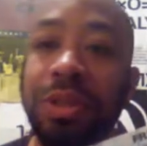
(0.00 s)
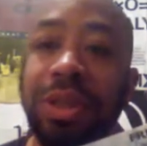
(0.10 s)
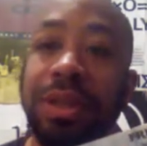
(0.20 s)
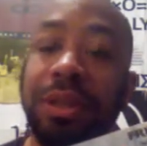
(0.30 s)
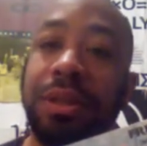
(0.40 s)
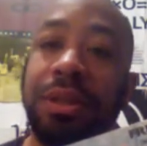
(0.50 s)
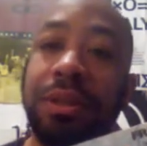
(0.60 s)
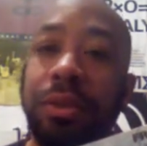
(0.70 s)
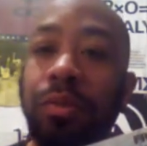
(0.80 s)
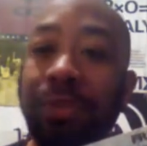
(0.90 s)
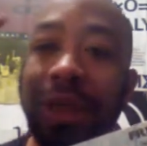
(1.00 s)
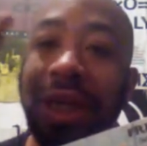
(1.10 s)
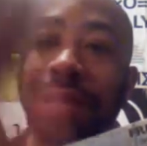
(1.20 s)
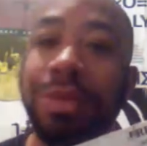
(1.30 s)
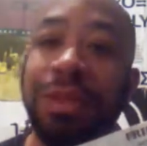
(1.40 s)
music, what
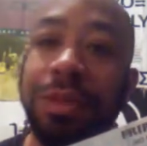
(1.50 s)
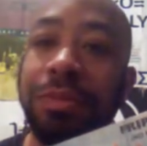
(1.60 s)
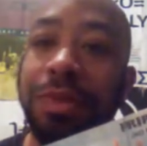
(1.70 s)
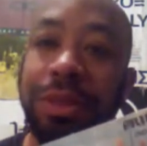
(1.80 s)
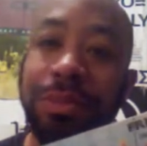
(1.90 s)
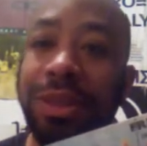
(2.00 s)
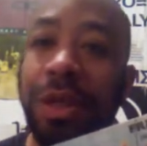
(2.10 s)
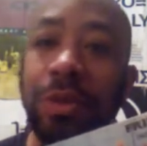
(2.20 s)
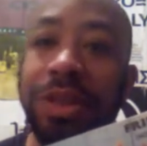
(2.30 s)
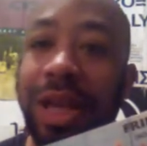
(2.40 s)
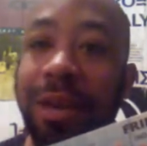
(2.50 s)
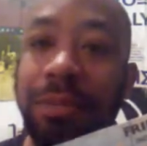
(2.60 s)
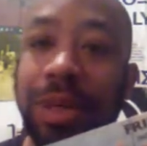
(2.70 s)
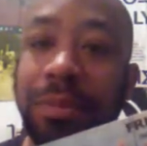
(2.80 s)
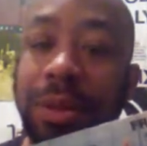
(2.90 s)
became the, to be known as
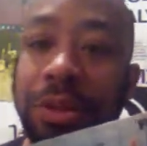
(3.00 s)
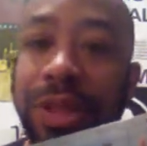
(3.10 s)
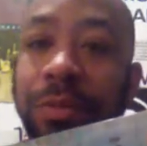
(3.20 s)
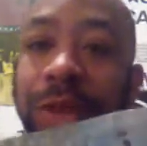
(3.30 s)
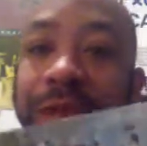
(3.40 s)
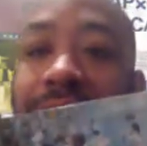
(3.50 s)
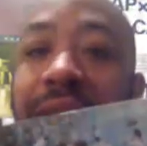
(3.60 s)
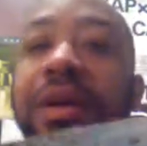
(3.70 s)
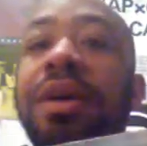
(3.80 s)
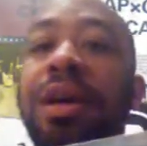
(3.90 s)
ambient music and whatnot.